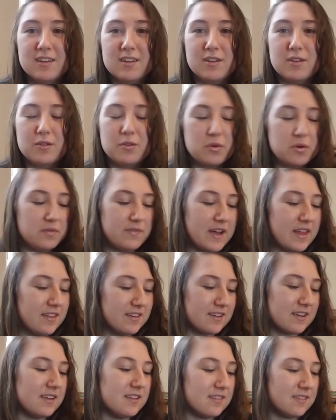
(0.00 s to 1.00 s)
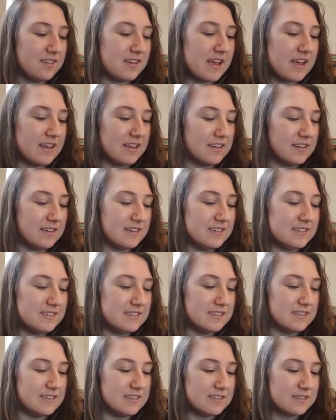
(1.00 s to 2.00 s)
or Valentine's
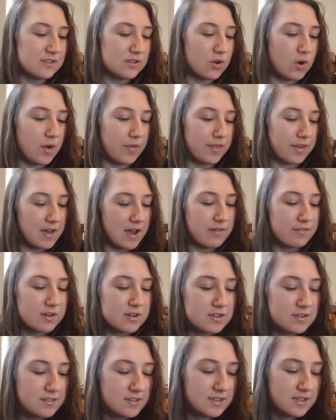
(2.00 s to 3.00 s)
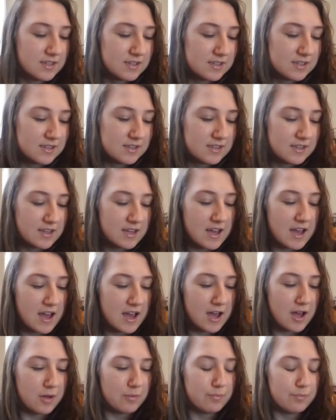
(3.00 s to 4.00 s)
Day on the cover.
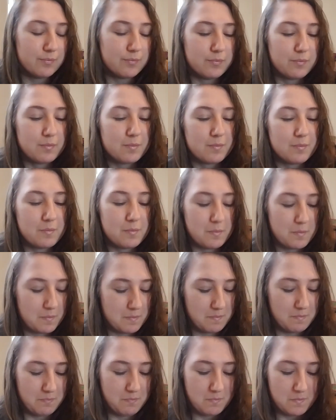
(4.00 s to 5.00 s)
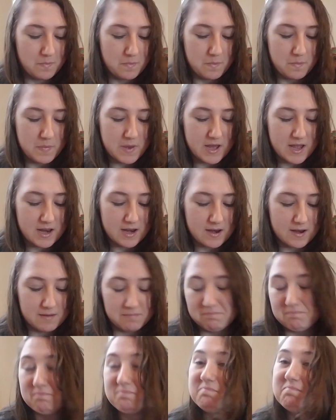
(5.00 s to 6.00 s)
But
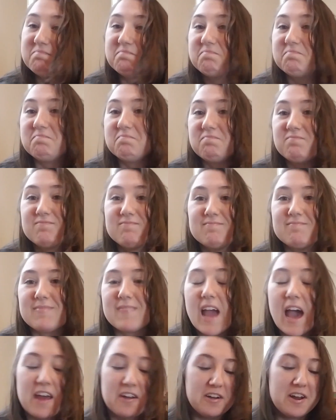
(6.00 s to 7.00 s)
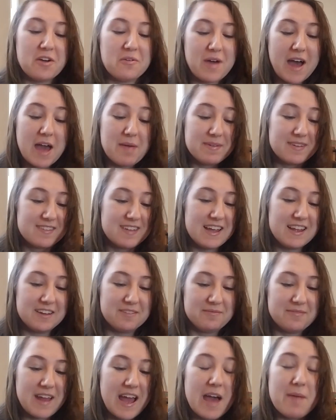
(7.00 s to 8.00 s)
I don't know. I'm excited.
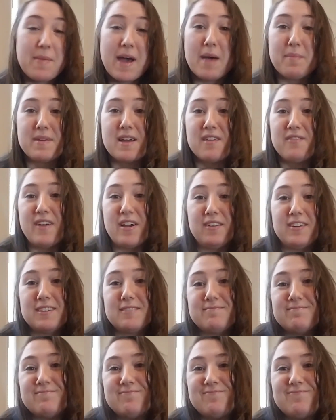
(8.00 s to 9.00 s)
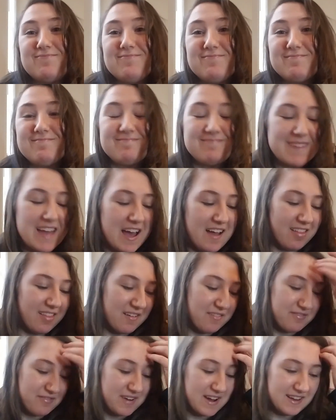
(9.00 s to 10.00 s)
I'm happy I found it. I
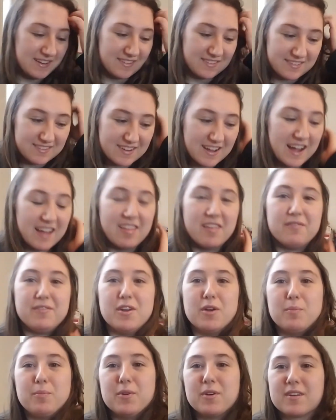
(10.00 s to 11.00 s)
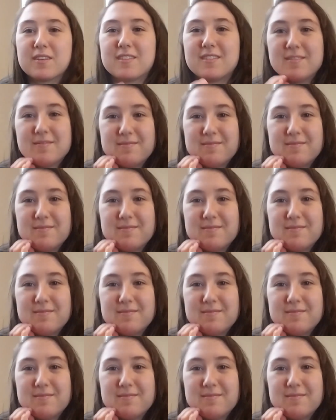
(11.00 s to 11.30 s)
love Friends. I love notebooks.